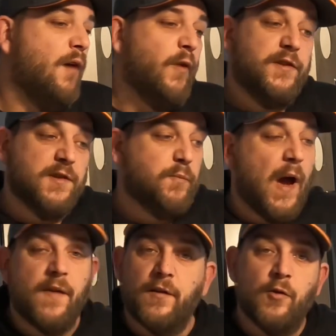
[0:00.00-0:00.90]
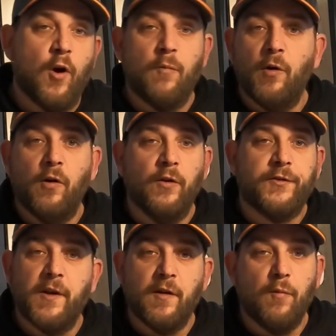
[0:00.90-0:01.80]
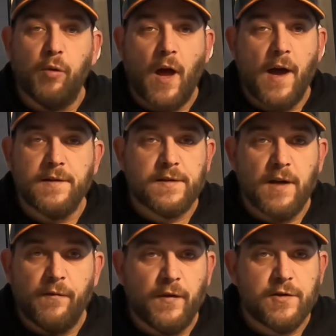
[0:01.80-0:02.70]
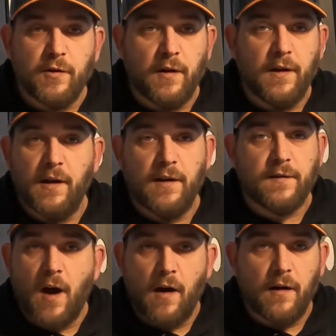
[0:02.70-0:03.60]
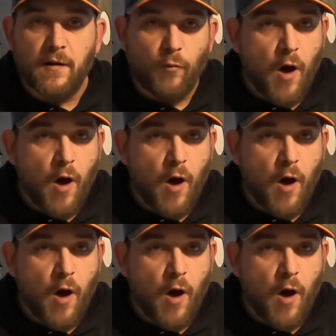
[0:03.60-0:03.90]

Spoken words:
We just buy the normal single ply stuff that you can get at Target or